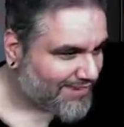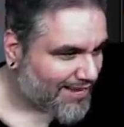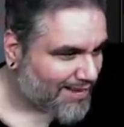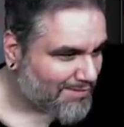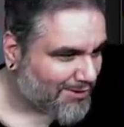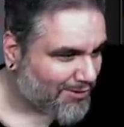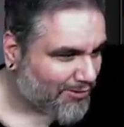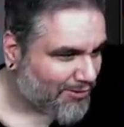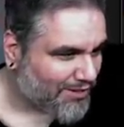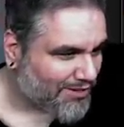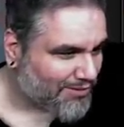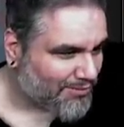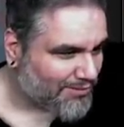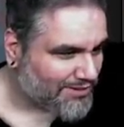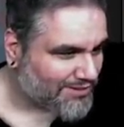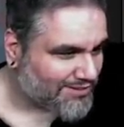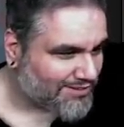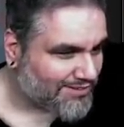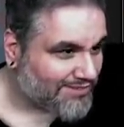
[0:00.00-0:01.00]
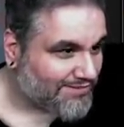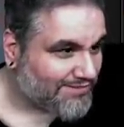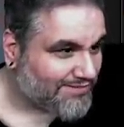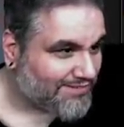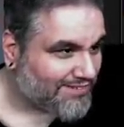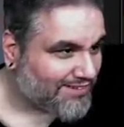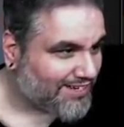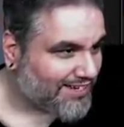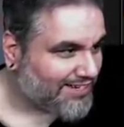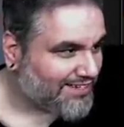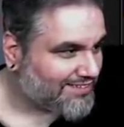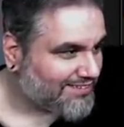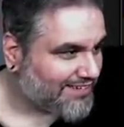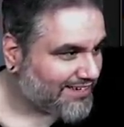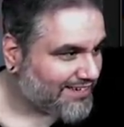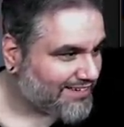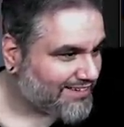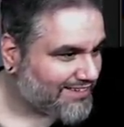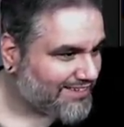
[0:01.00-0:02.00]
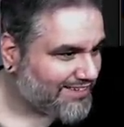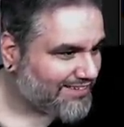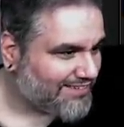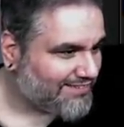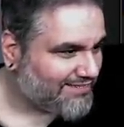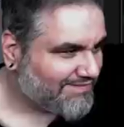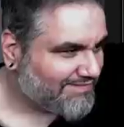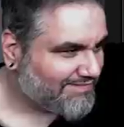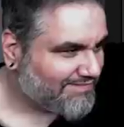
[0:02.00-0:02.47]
I'm no weather wizard. They're not going to do anything?